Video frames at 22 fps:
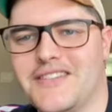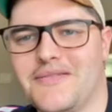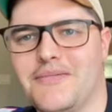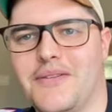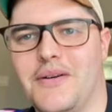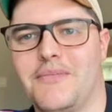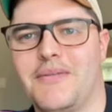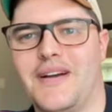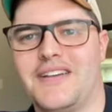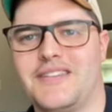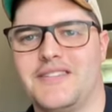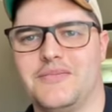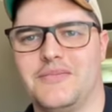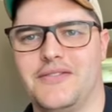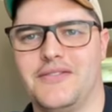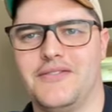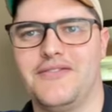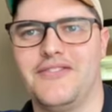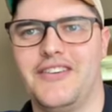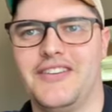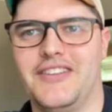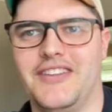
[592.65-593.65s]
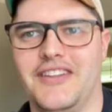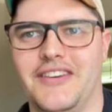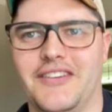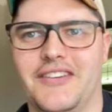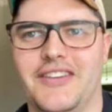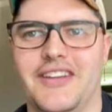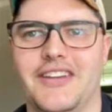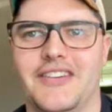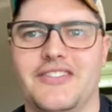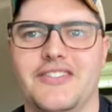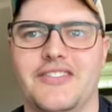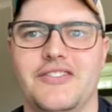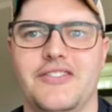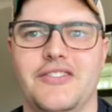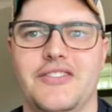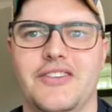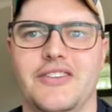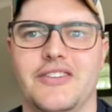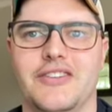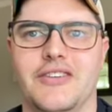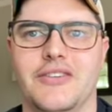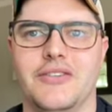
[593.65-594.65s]
possible fun little things that you
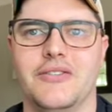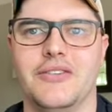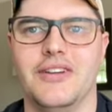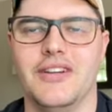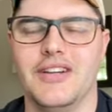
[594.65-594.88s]
could do